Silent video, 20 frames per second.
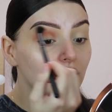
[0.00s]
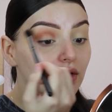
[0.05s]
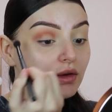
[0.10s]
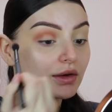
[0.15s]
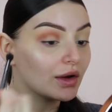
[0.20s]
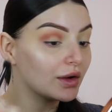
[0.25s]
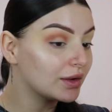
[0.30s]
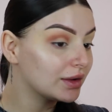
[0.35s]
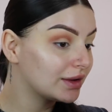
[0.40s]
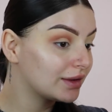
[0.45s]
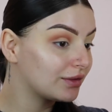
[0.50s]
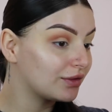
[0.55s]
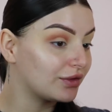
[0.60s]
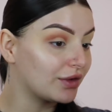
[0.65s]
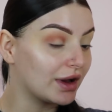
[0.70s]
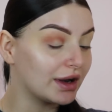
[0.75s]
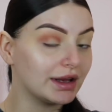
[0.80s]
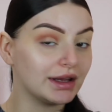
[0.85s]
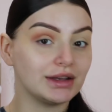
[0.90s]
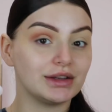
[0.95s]
You know what's
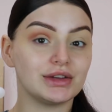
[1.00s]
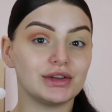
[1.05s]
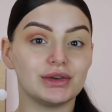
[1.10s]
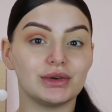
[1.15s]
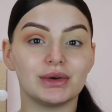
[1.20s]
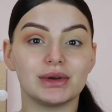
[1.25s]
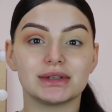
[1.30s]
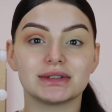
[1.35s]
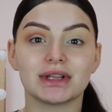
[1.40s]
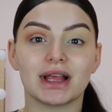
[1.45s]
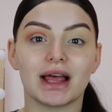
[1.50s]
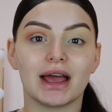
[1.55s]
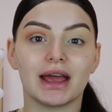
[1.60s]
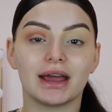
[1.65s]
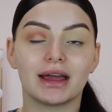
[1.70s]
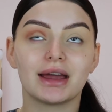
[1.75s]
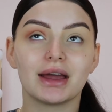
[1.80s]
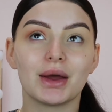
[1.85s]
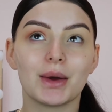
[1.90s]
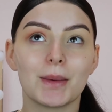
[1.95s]
funny too is
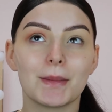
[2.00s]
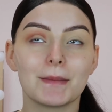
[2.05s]
like